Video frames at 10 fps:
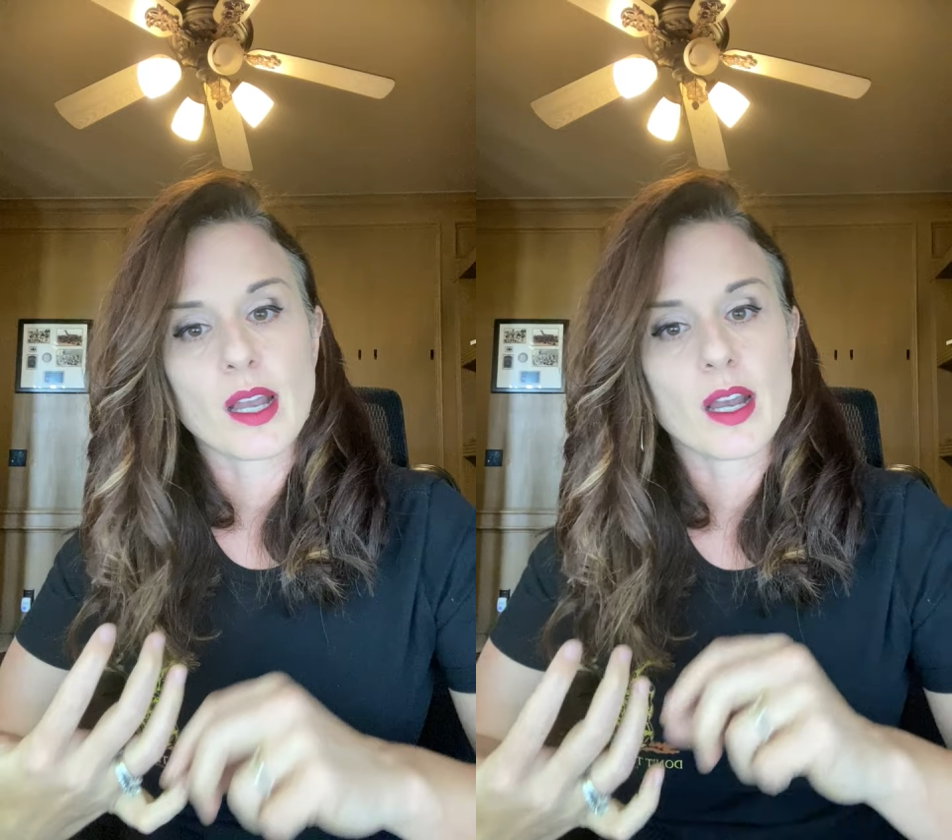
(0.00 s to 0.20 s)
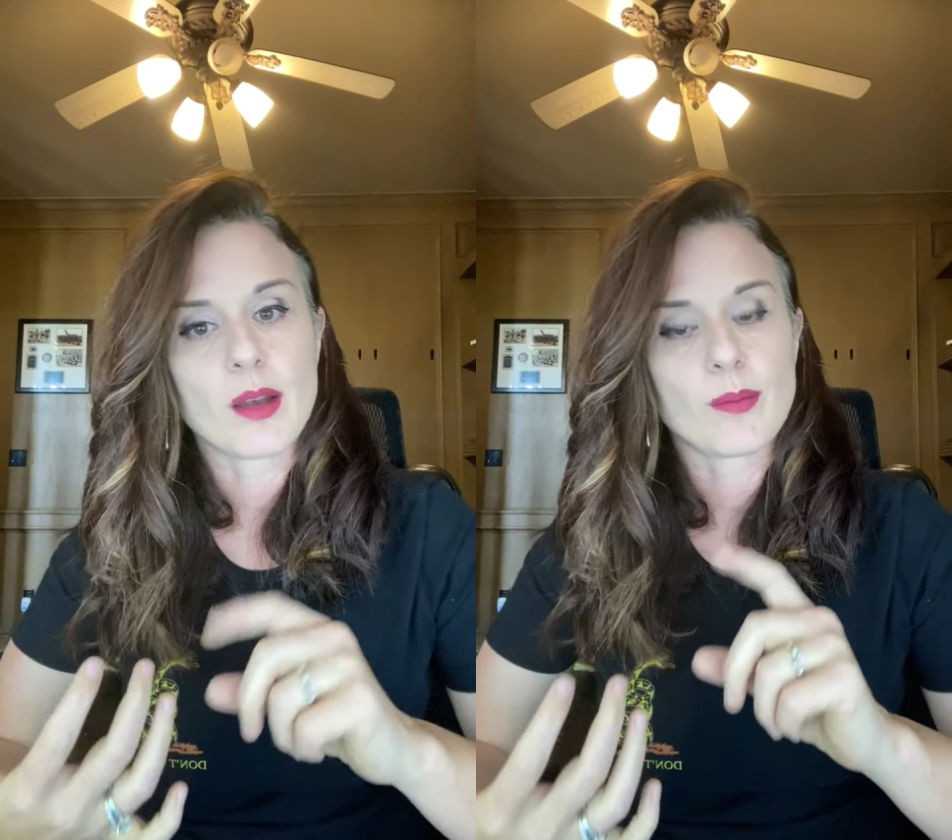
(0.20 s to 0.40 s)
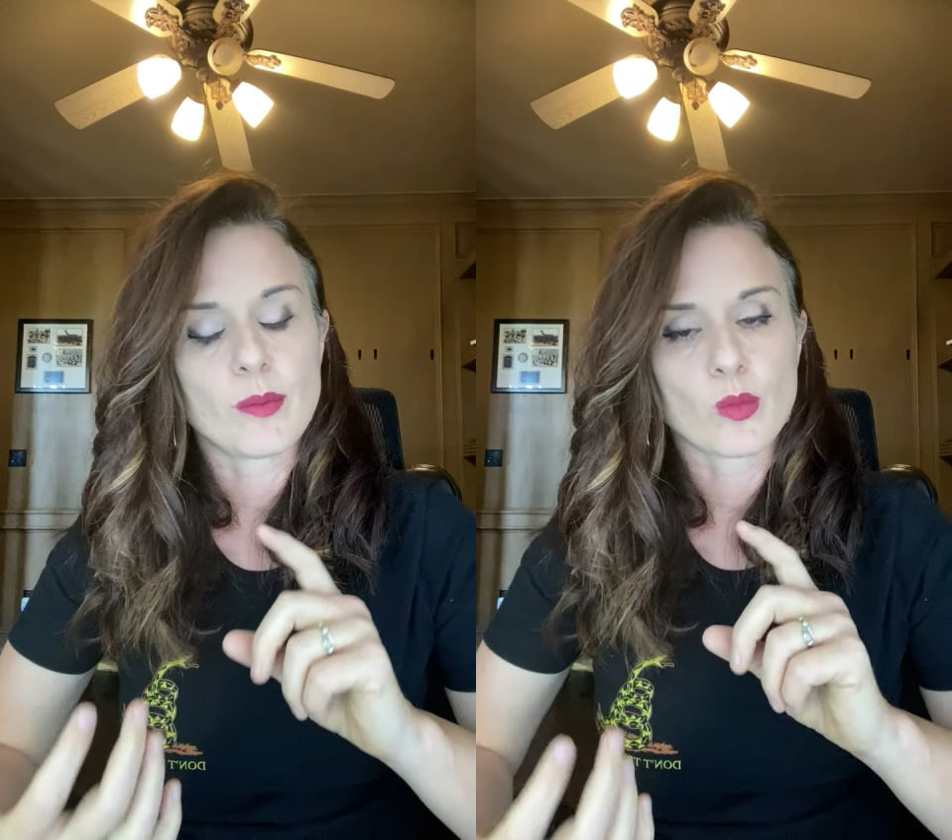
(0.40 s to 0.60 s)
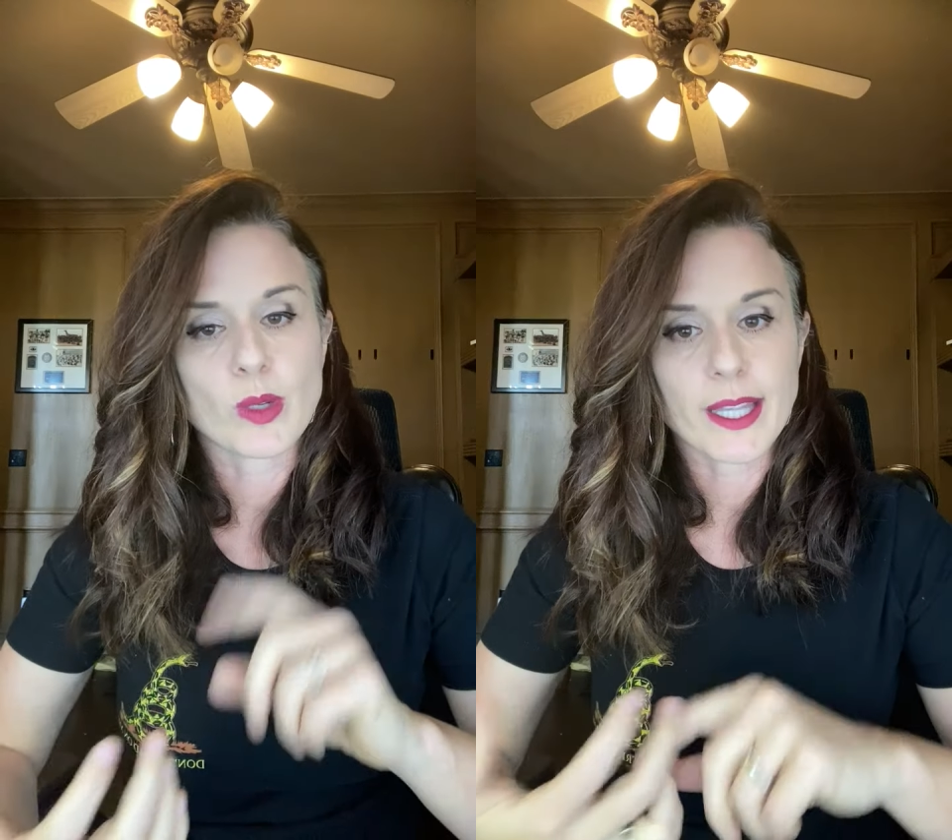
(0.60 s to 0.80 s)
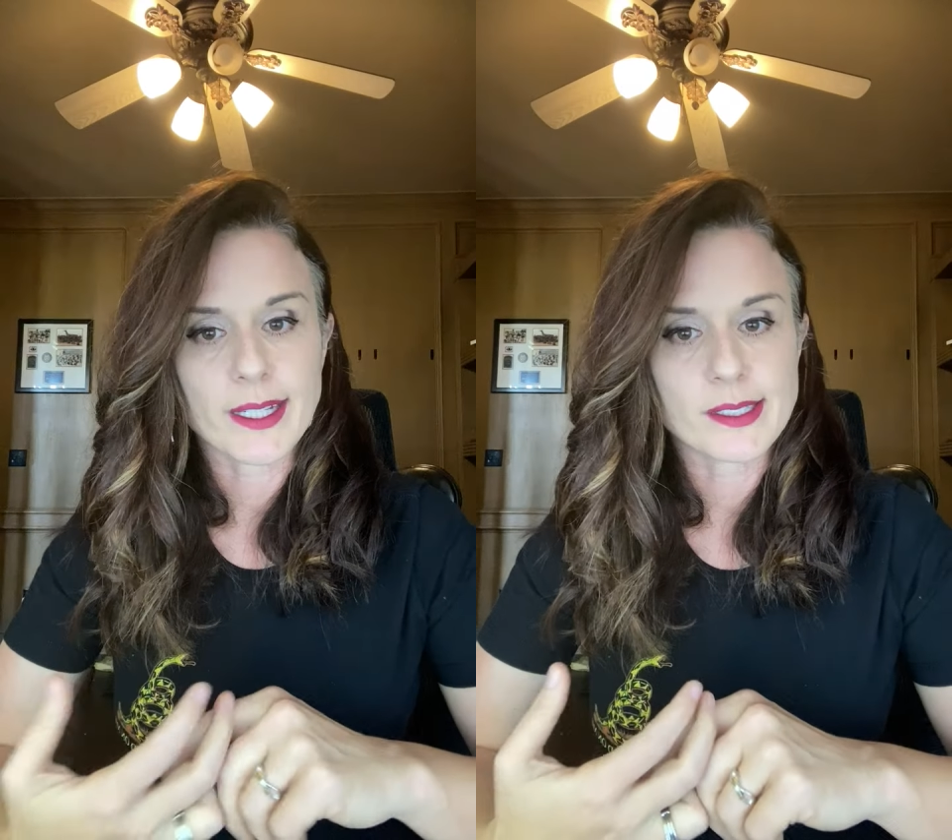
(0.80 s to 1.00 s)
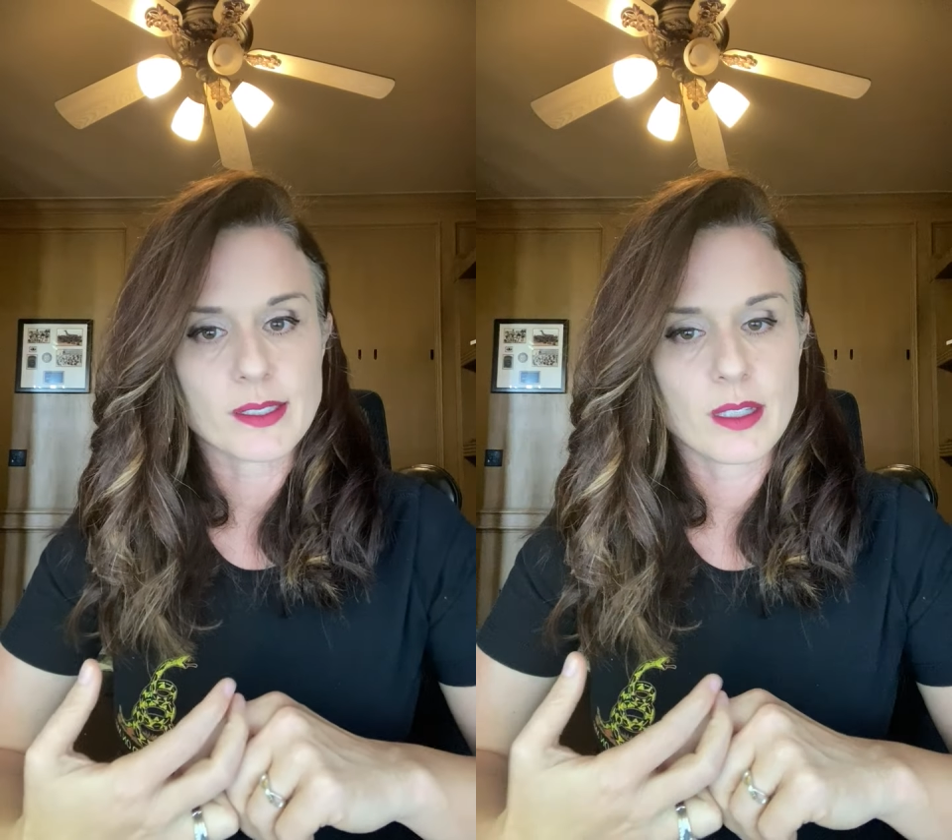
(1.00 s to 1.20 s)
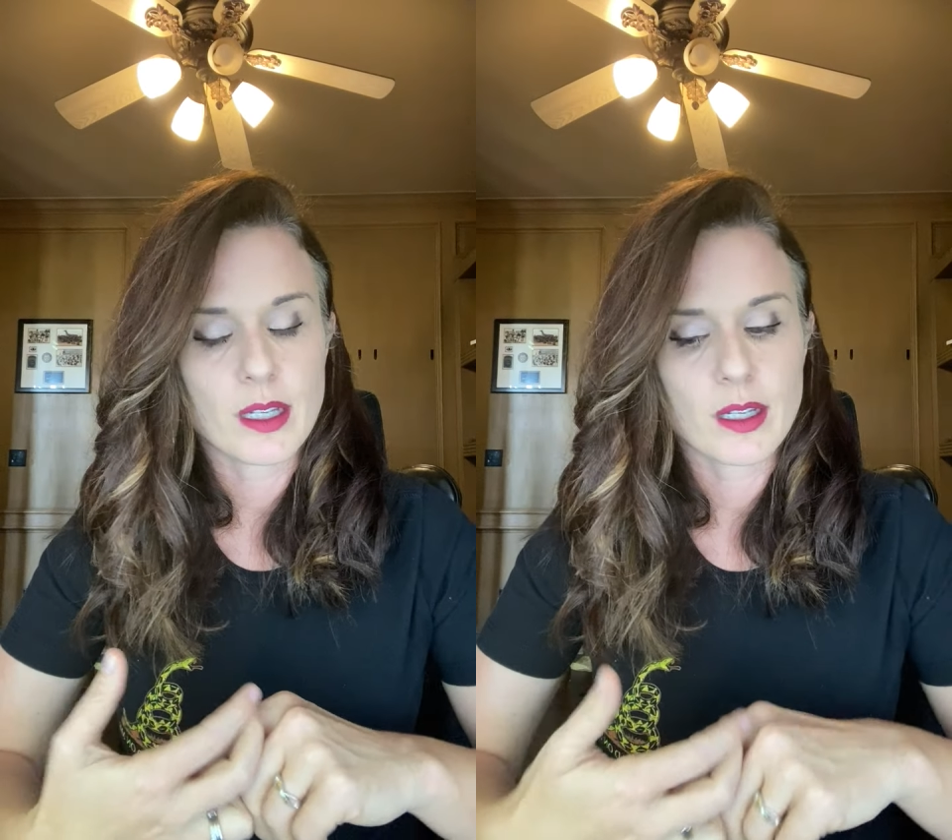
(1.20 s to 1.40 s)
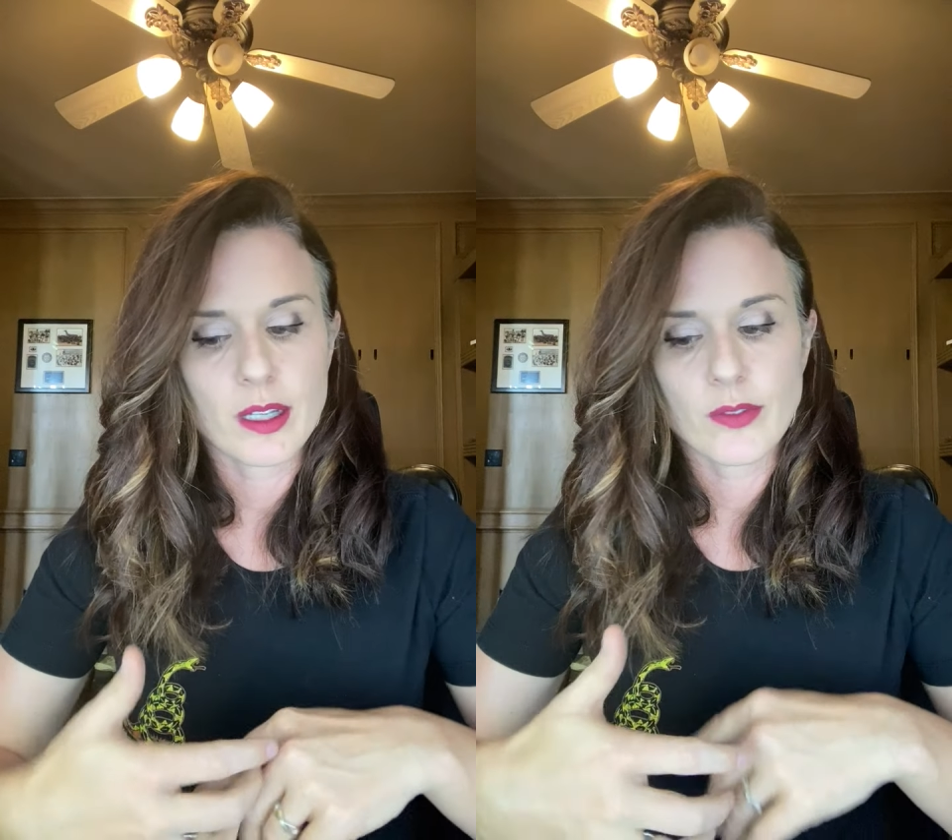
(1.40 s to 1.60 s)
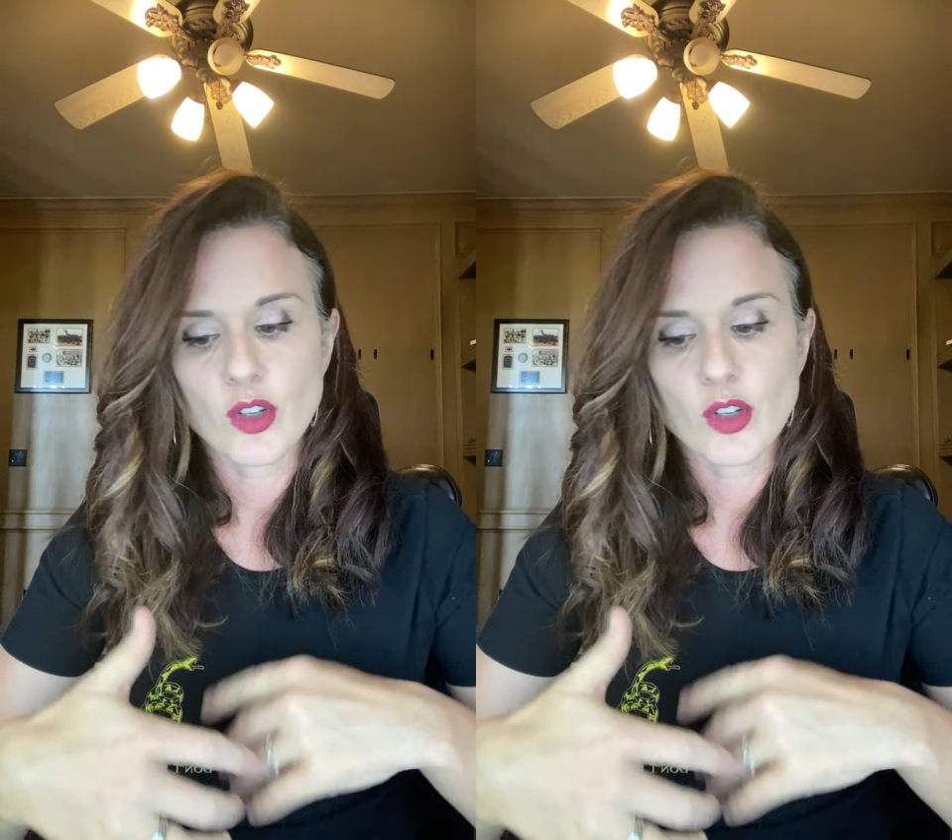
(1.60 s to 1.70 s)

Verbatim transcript: if